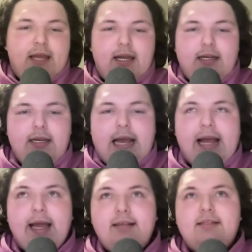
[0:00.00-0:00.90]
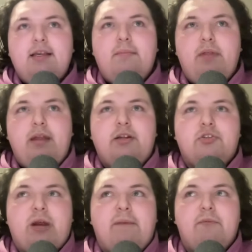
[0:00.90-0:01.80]
And he has the ability to
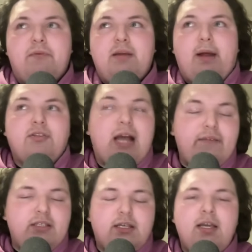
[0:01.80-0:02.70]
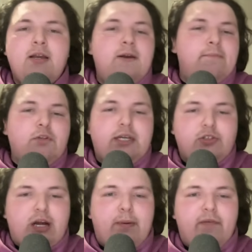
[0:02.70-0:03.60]
scrap for rebounds. Obviously, you take a
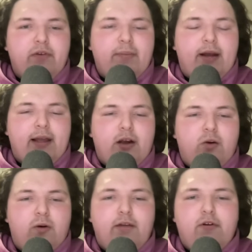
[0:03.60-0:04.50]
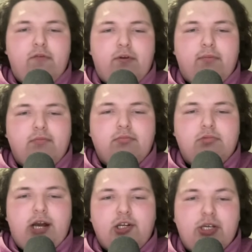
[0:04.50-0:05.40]
drop-off in the rebound category from
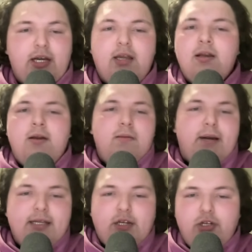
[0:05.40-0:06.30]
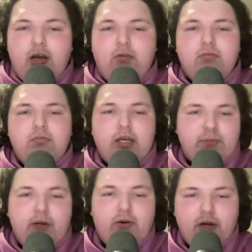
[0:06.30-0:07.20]
Josh Giddey, but Isaiah Joe has
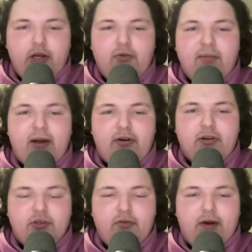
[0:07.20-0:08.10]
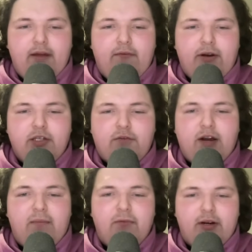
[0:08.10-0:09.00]
been a good rebounder in his own right for his
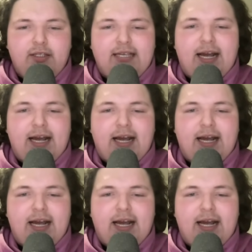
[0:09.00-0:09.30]
frame, for his